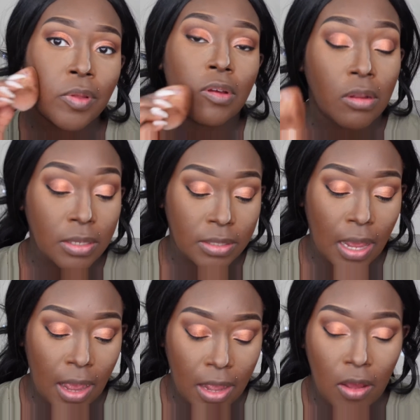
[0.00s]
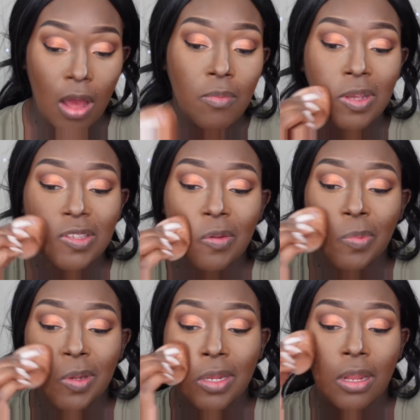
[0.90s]
or at least I call
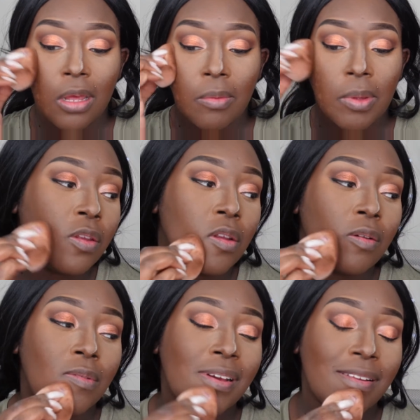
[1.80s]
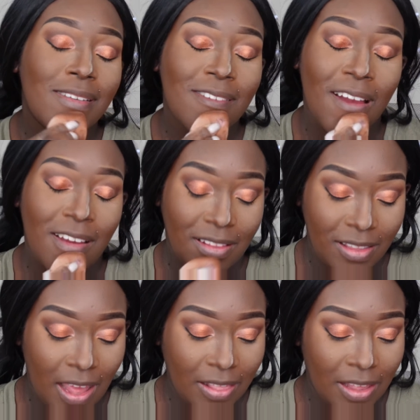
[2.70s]
myself putting it up. know what?
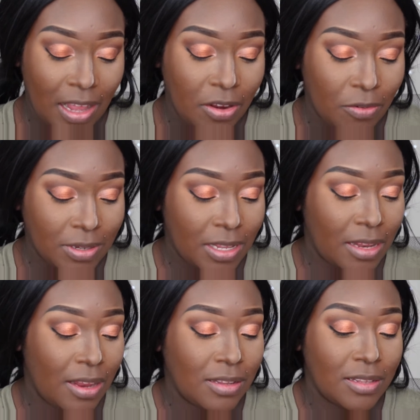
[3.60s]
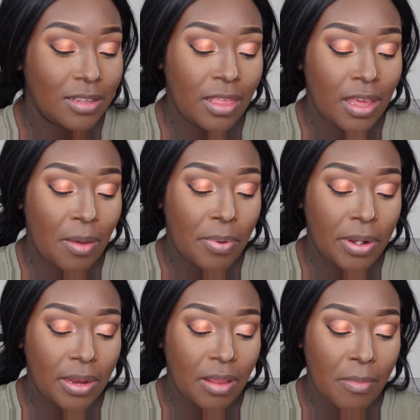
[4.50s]
I I think I know where it's at now. I think I
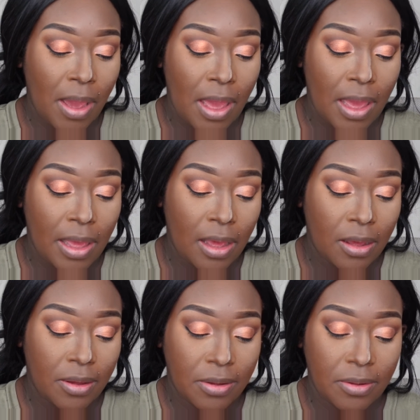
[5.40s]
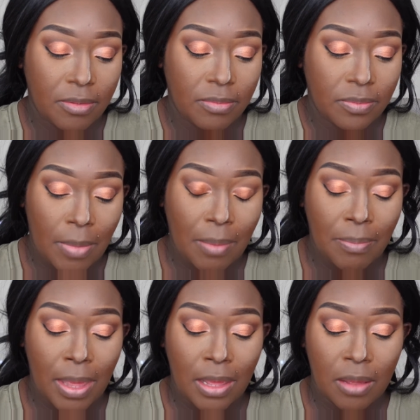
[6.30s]
put it in my my
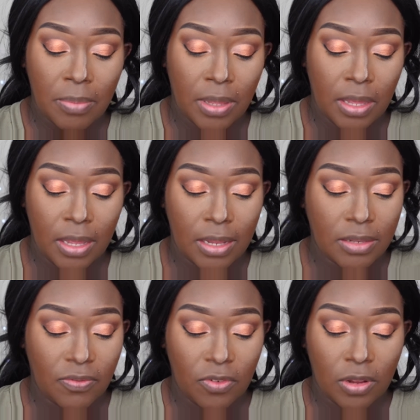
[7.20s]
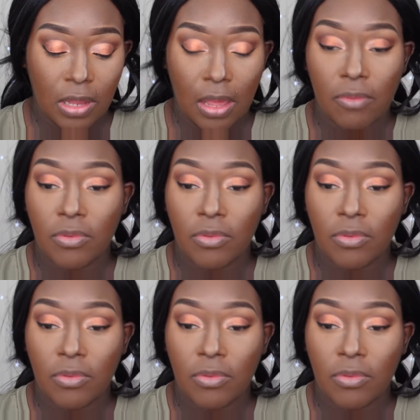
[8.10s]
makeup kit for like